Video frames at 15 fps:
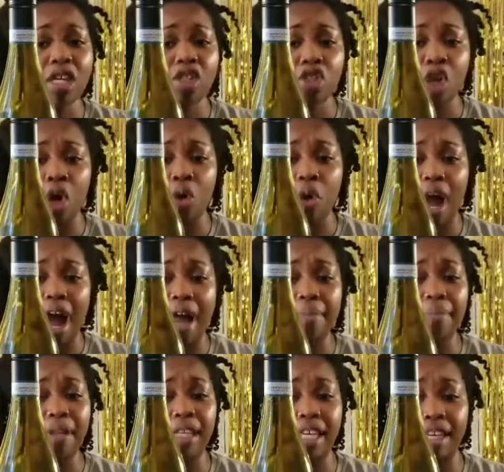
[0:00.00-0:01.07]
So I
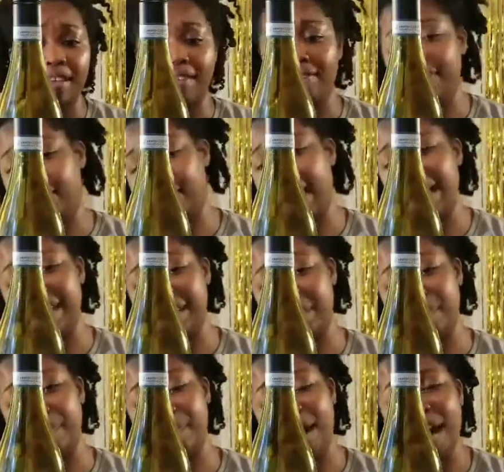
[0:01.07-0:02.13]
believe that is
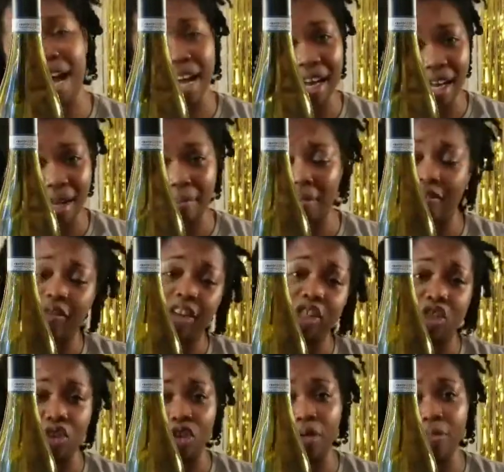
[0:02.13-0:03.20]
my
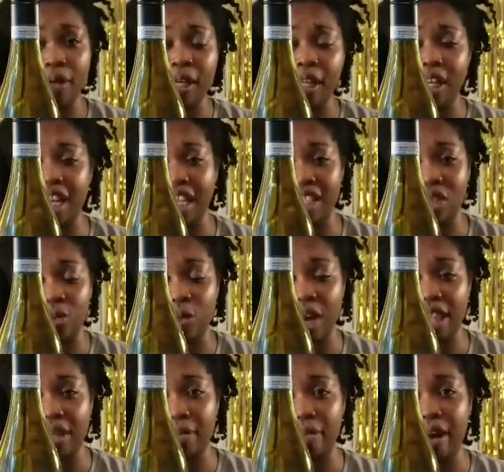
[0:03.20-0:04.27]
professional opinion as to
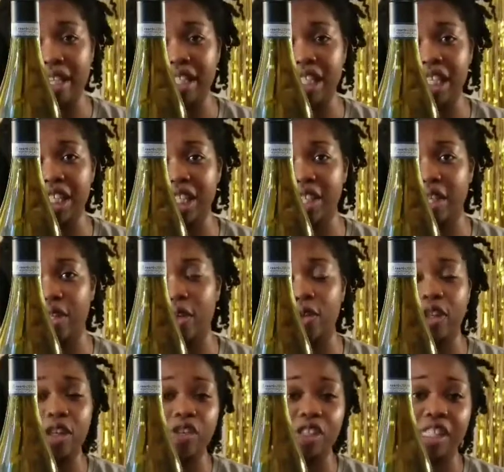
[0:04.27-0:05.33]
why the pricing is so low.
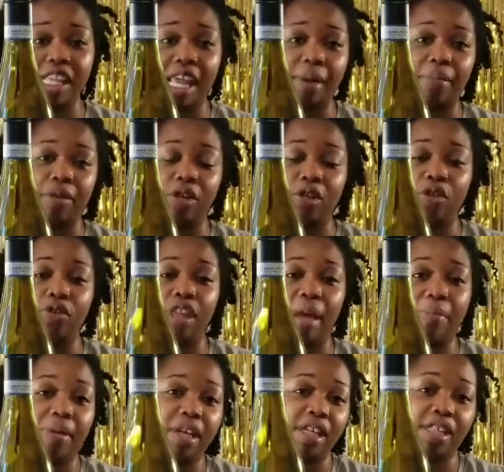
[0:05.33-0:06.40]
They're just able to do
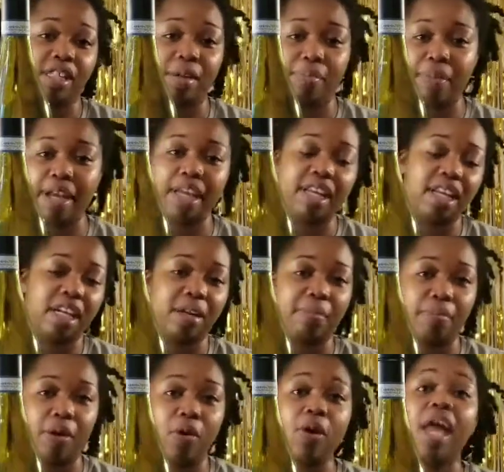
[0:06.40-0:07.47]
that because they're making it in
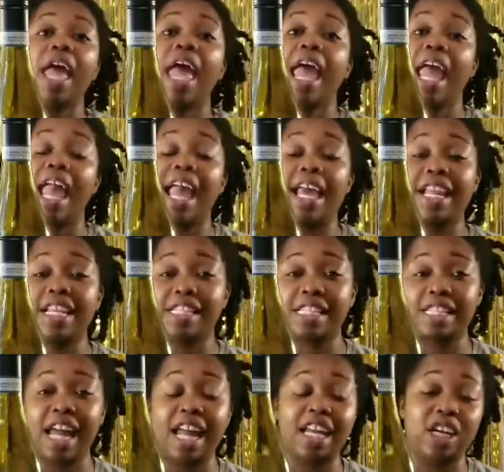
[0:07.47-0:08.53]
bulk. And it's
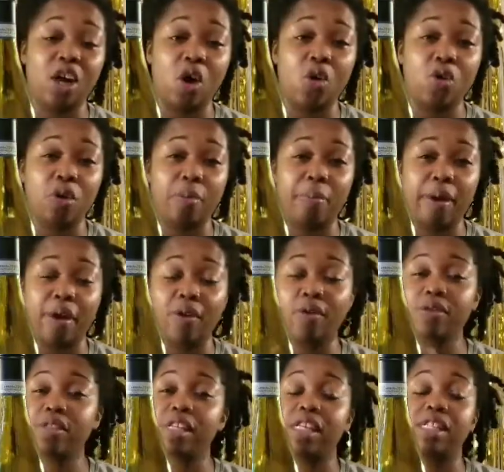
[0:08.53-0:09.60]
not in oak
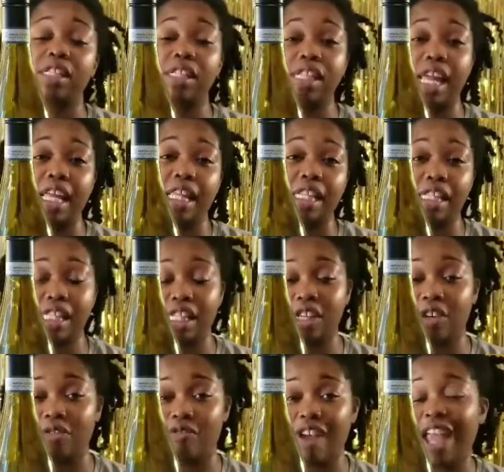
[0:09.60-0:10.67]
barrels, it's stainless
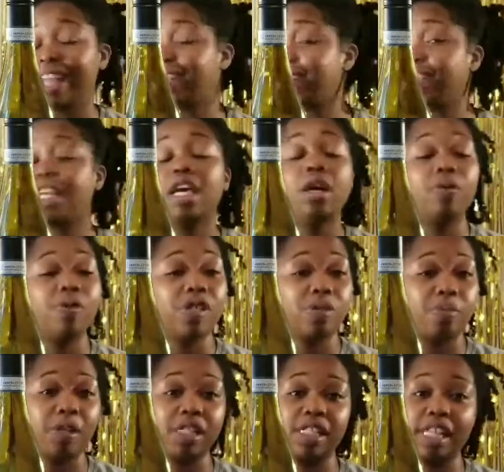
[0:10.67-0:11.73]
steel vats, which
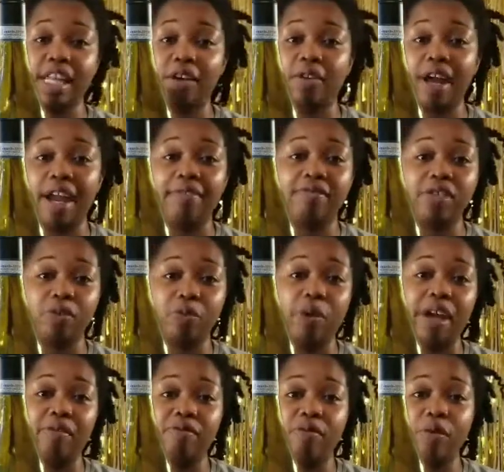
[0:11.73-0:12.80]
means they don't have to
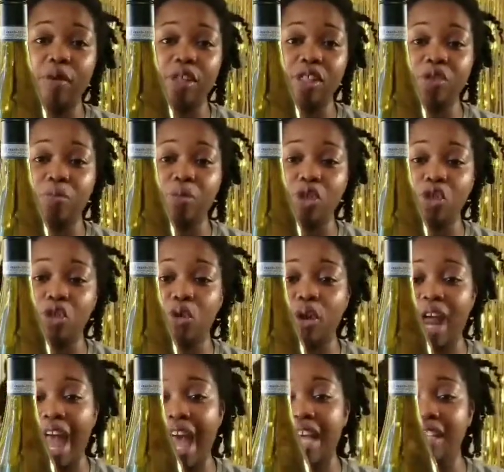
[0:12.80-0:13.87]
wait for it to
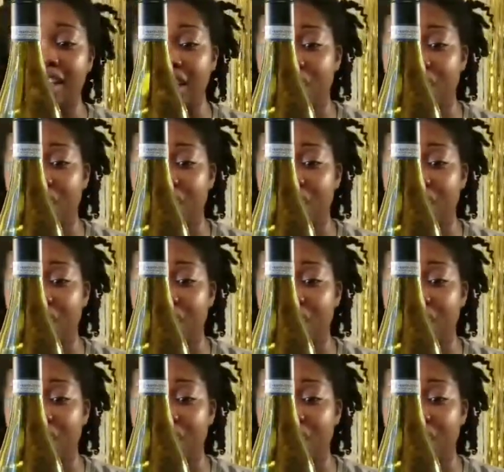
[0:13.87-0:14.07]
mature as